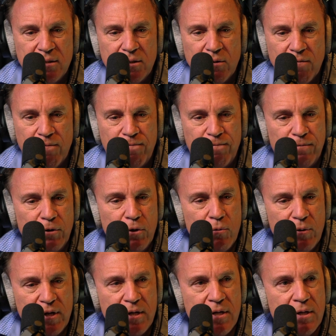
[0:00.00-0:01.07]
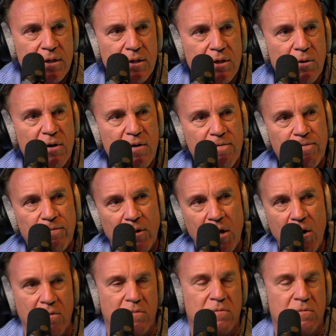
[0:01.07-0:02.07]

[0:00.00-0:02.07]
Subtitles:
You're fluid. You're in flow.